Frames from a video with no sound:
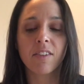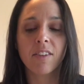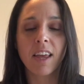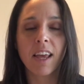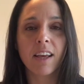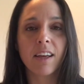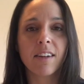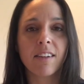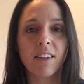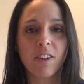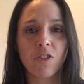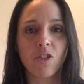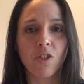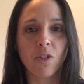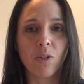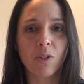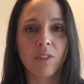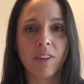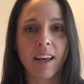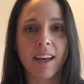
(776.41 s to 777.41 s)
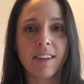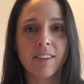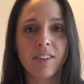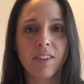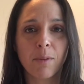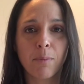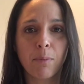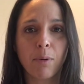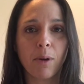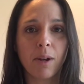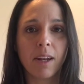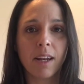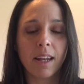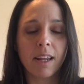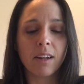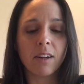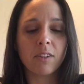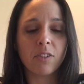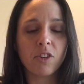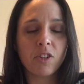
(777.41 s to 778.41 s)
take a digital test, put it
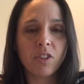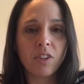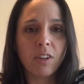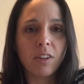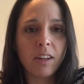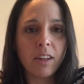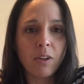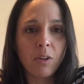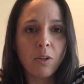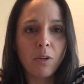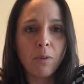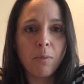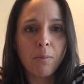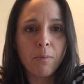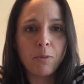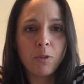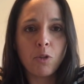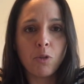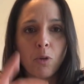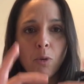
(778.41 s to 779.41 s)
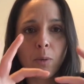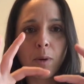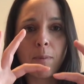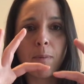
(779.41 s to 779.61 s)
in just a little jewelry